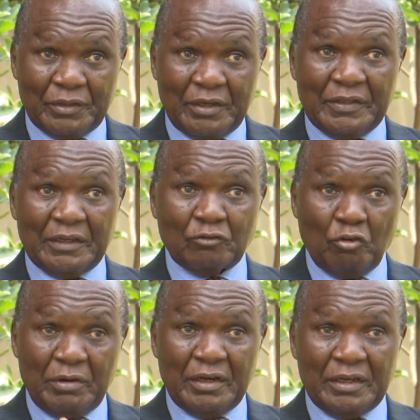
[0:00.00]
and that
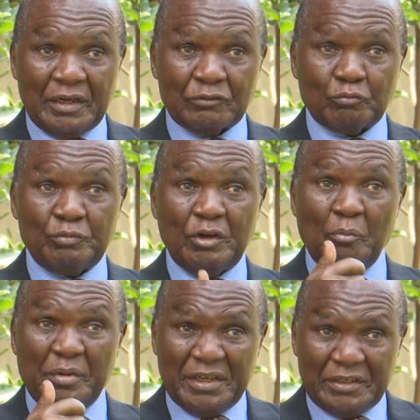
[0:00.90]
commander has to be
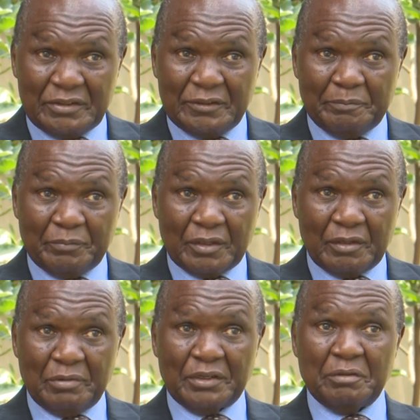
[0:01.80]
obeyed
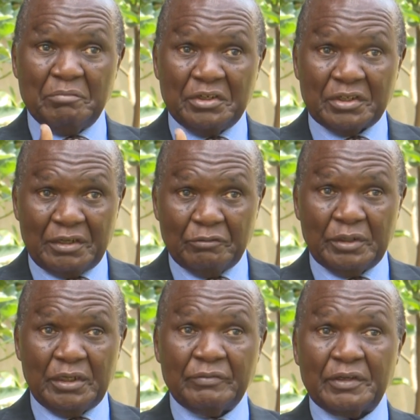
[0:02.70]
by the military
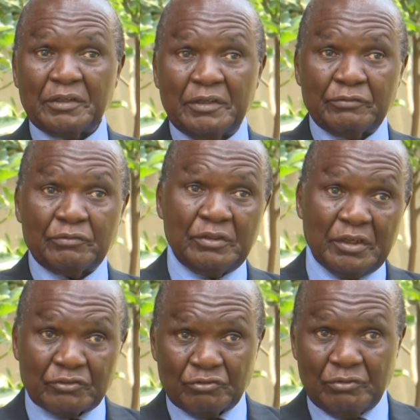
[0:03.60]
whenever he gives
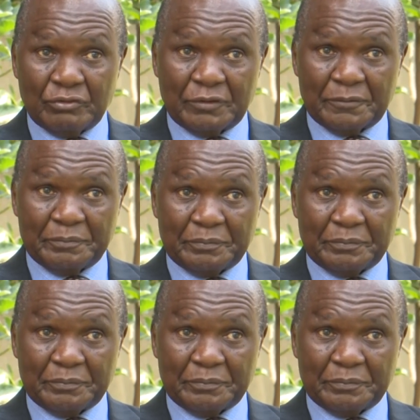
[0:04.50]
directions.